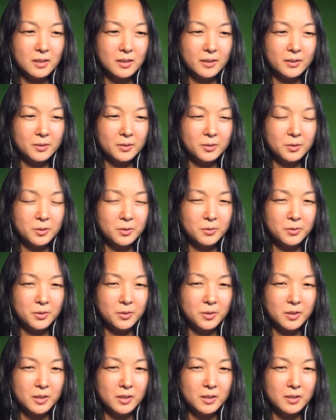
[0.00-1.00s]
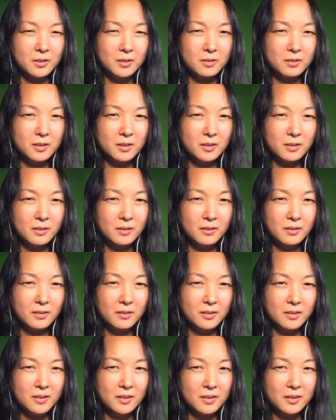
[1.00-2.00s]
I don't know if you can hear
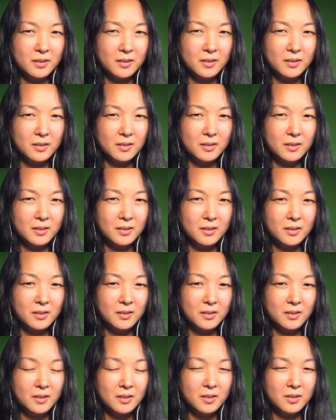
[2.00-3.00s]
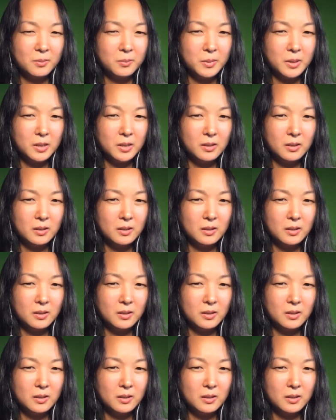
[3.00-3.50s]
us. Hear me?